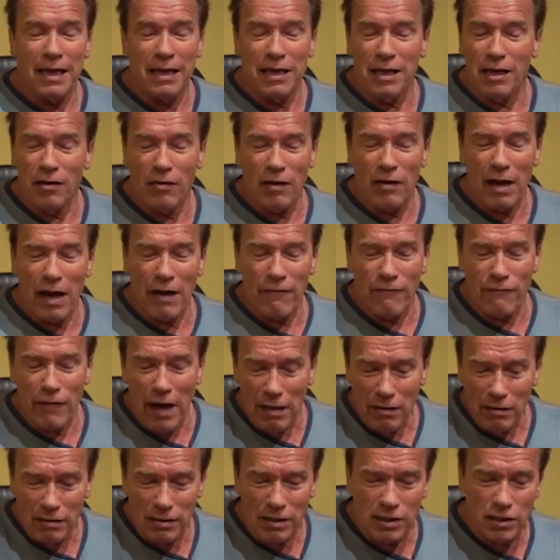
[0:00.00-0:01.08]
I
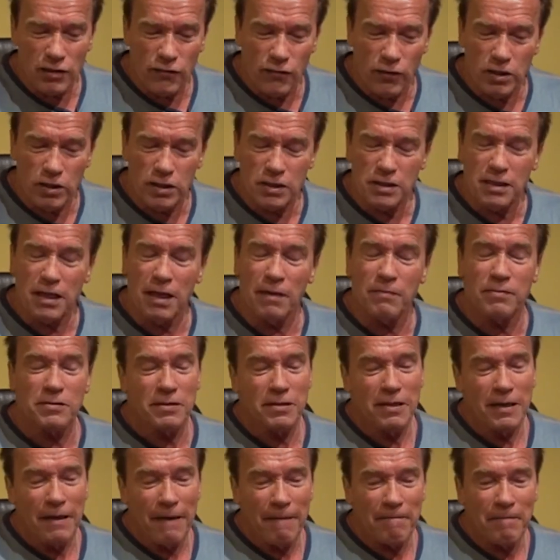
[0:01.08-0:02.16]
followed his
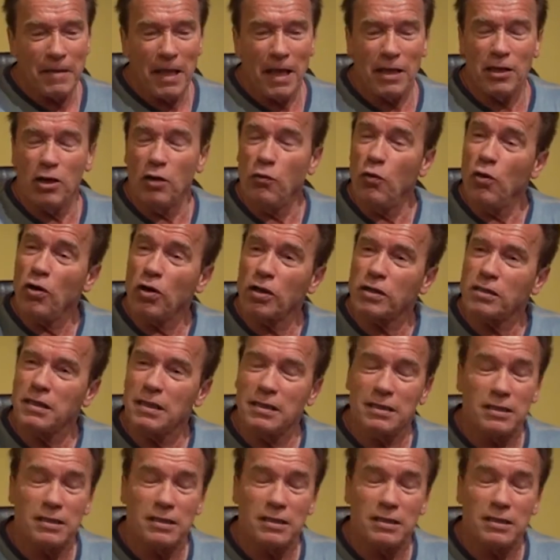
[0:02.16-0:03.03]
footsteps and it worked.